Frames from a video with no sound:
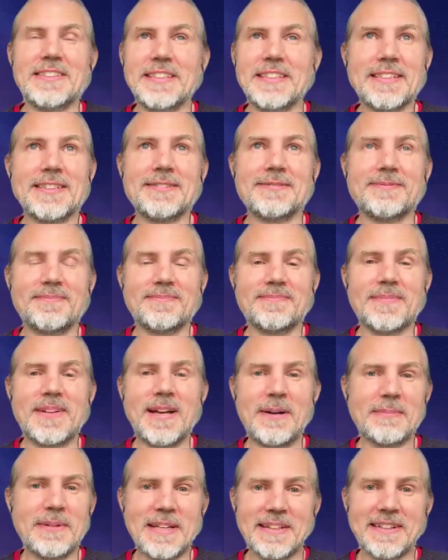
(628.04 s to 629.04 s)
Yeah,
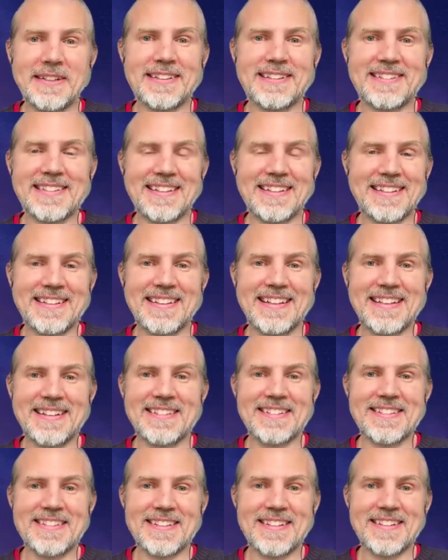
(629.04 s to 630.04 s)
I mean it's
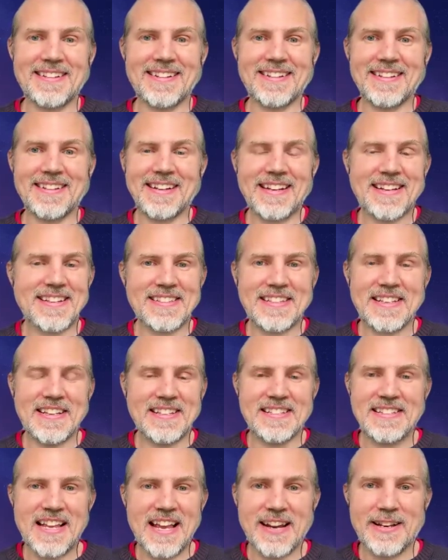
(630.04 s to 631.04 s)

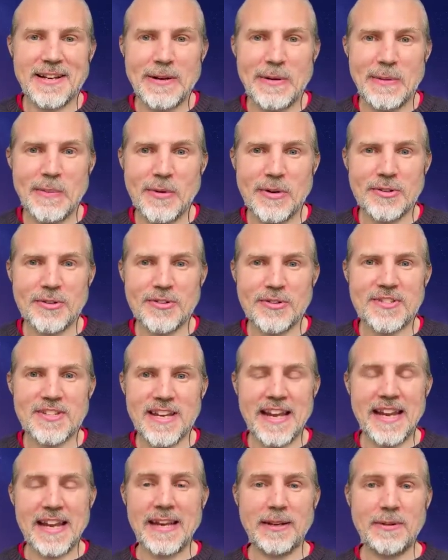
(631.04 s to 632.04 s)
exactly what you're
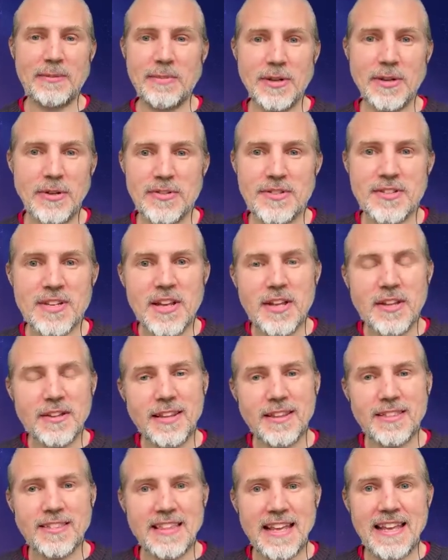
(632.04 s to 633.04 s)
saying because
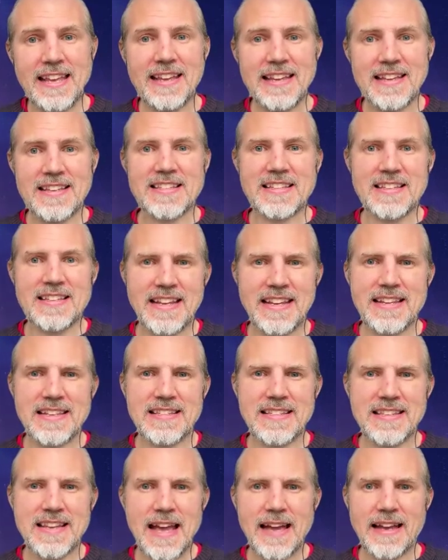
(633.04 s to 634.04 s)
the thing is
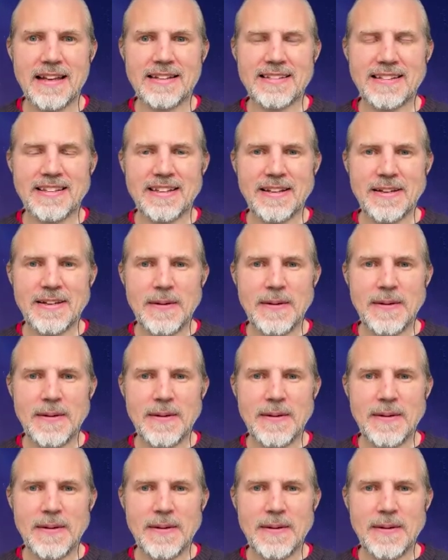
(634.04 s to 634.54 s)
this that